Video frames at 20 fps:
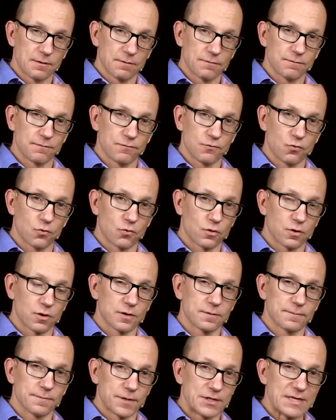for
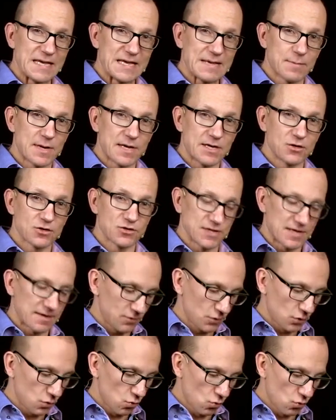an E major
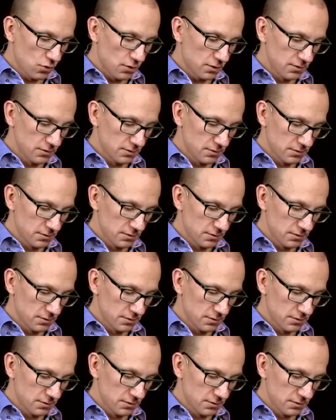7 chord.